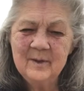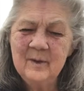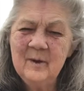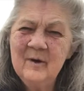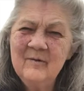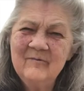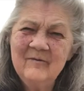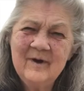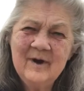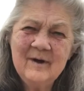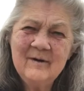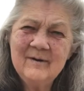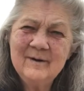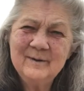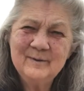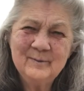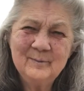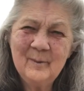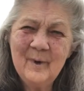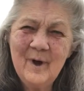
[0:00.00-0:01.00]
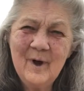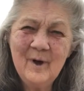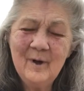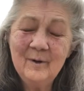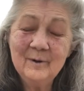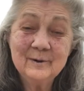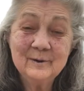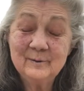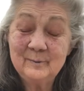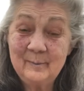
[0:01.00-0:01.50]
They're a very
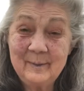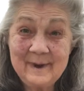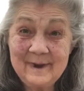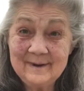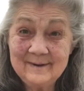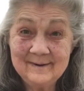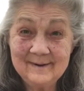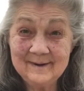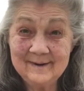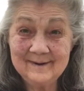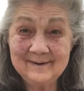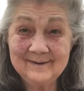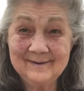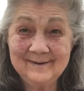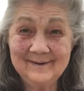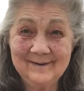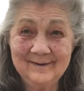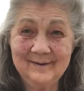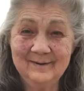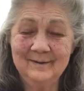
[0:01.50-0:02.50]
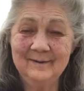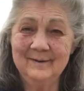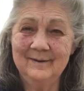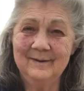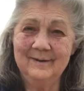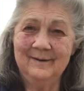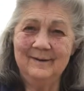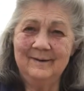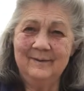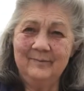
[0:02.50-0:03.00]
small species,
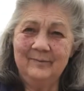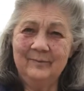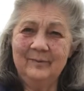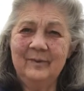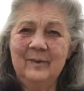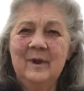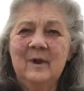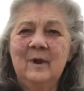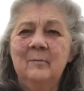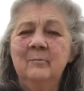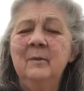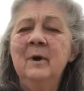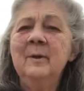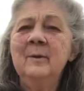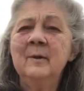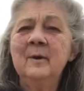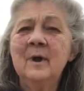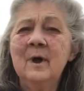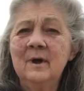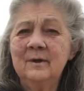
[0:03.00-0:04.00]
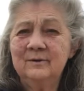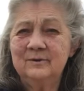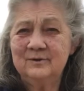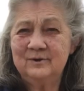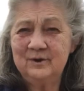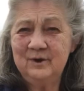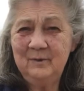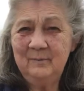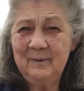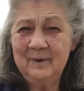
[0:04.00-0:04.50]
but they're not
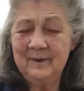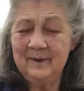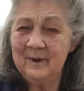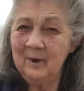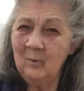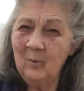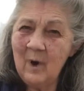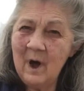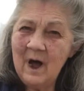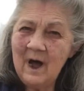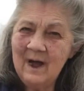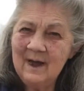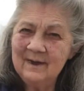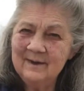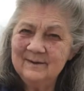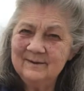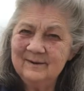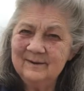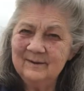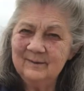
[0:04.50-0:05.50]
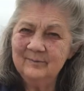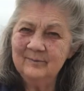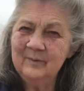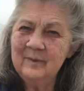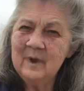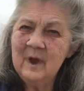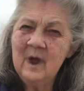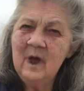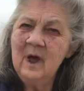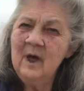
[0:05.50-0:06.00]
stupid, they're wise.
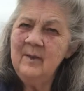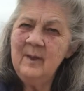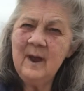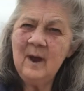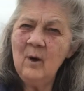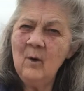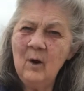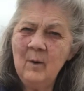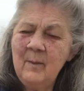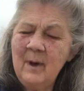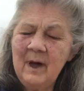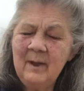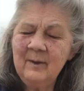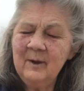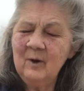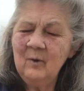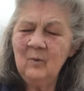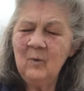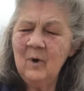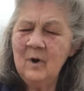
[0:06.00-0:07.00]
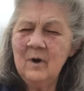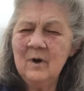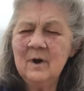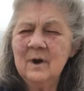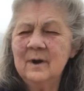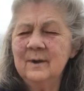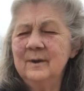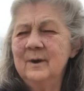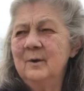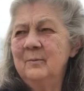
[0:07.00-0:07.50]
They go about their
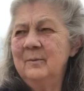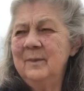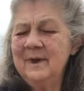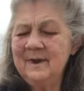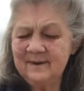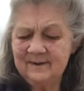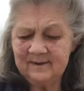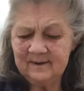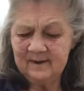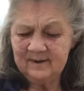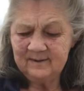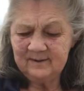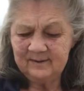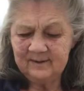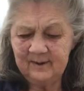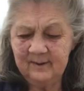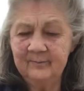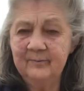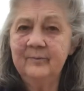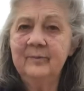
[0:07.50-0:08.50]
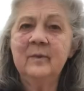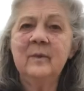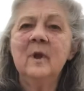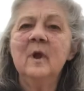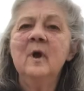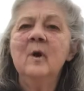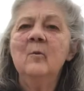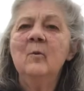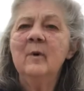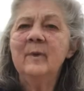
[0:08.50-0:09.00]
work and their business
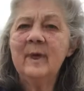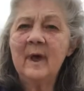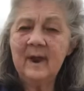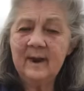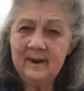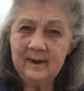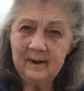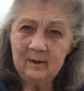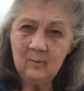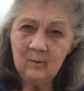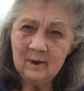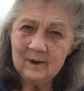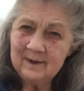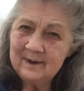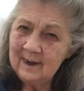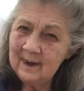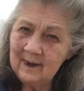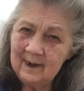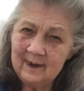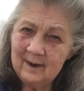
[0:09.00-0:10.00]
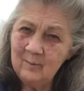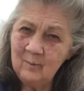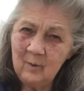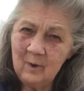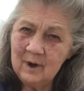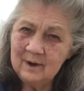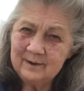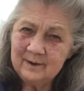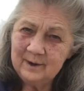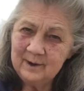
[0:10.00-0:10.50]
without anyone telling them
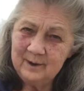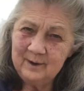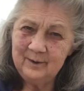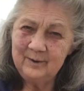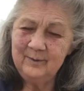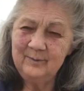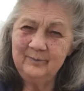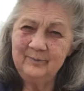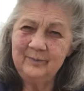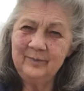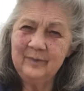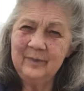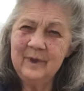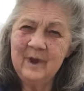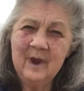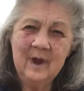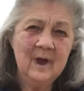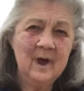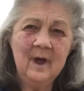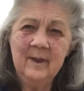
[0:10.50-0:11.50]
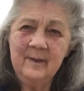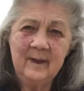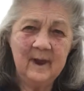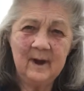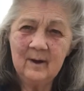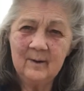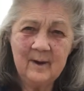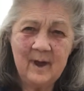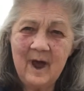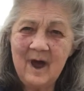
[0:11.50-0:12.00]
what to do. They
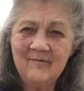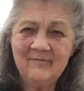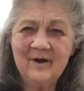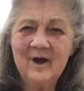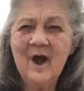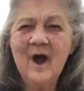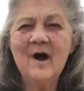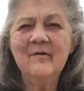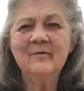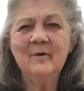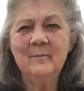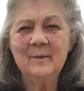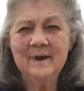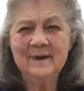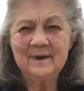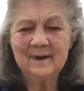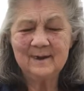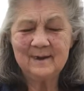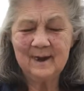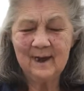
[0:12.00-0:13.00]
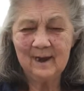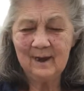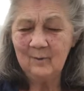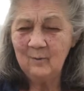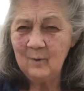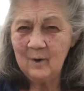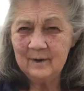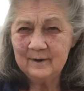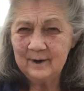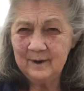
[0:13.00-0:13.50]
don't have a government to tell them
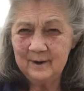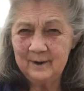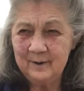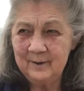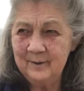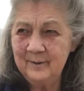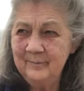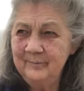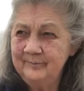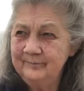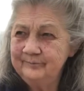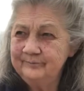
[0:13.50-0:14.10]
what to do.